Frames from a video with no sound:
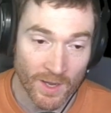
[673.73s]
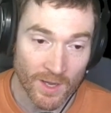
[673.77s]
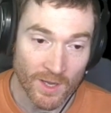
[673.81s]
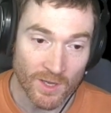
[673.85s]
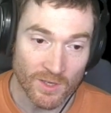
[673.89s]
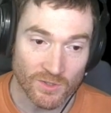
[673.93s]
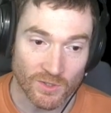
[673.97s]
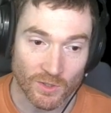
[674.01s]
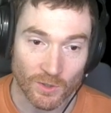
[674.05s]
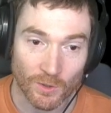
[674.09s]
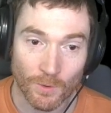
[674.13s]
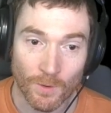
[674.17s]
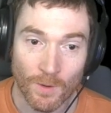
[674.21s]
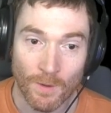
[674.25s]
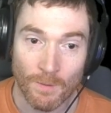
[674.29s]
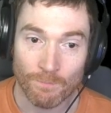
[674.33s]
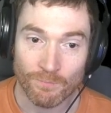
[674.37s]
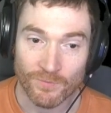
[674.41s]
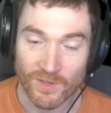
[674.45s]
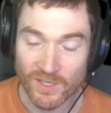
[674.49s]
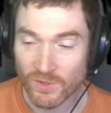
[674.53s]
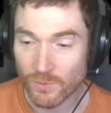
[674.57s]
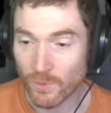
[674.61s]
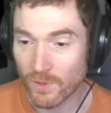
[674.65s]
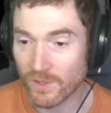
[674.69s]
So
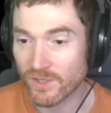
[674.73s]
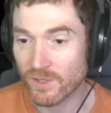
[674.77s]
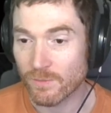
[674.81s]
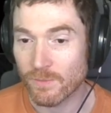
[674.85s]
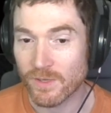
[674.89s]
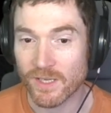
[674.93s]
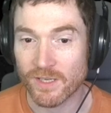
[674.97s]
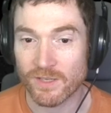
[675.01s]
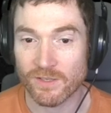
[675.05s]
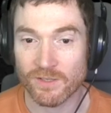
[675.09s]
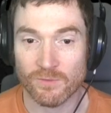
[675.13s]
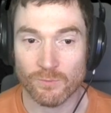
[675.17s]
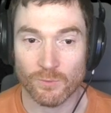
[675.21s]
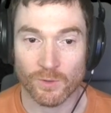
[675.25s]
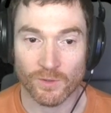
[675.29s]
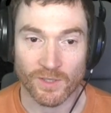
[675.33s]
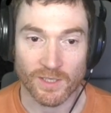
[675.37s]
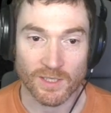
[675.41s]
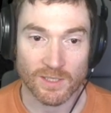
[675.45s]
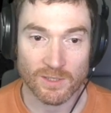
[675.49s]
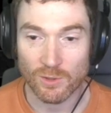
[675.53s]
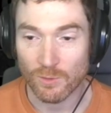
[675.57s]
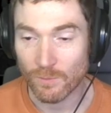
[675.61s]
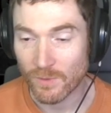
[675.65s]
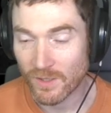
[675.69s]
this one to me is really
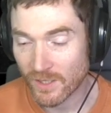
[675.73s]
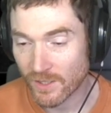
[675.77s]
to be